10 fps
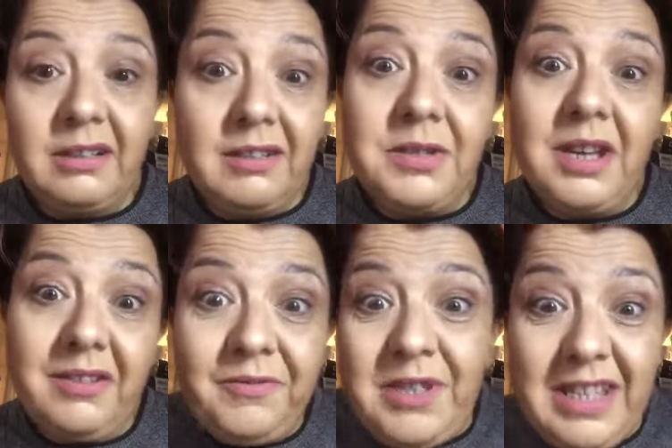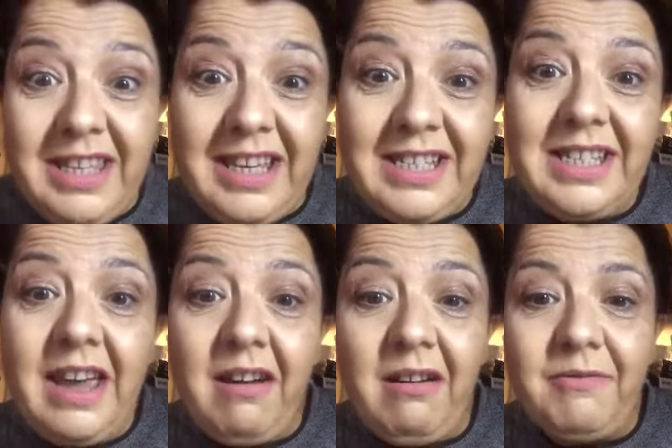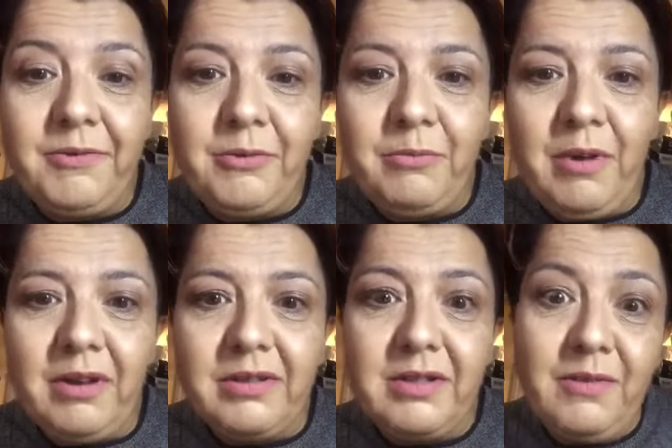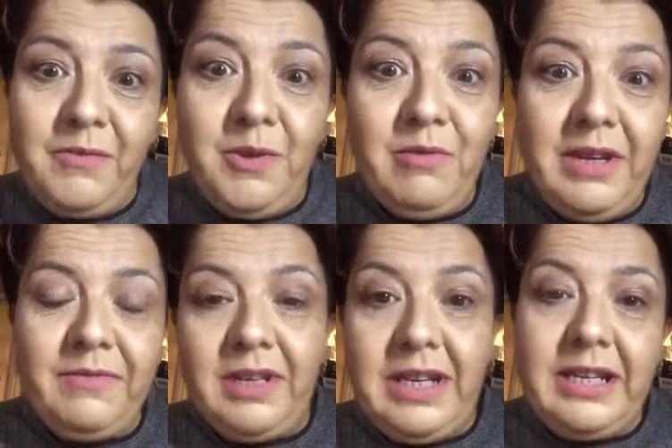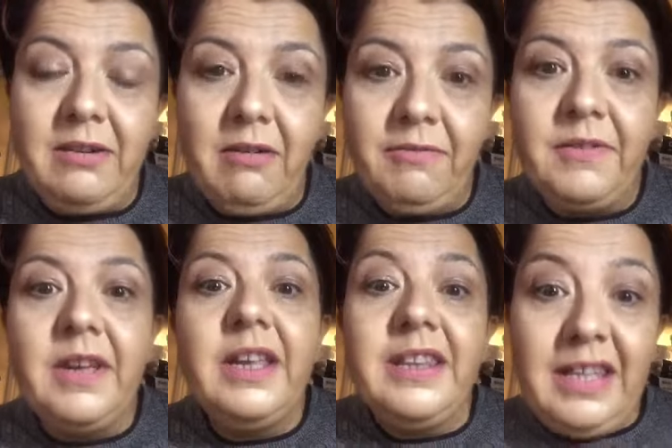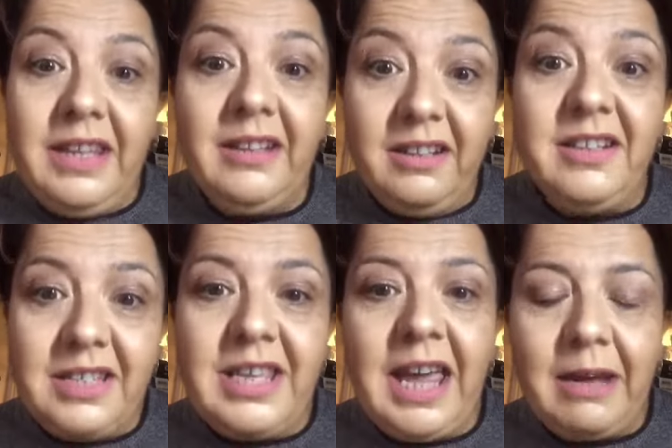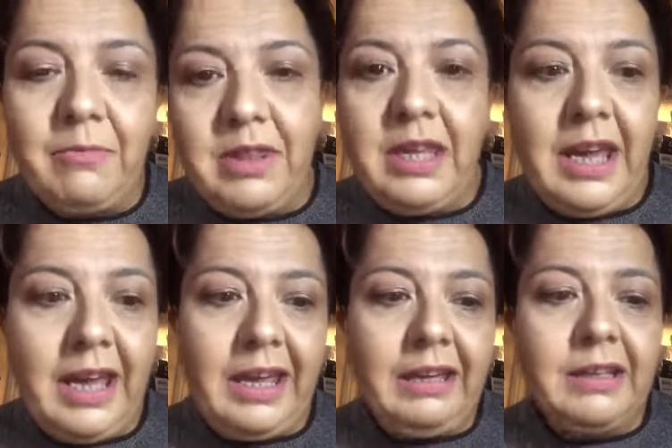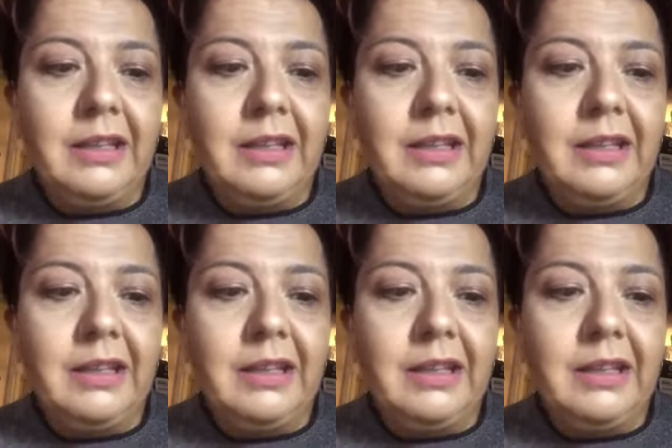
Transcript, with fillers: because obviously they set after a while so if you leave the lid off then they're going to set with the air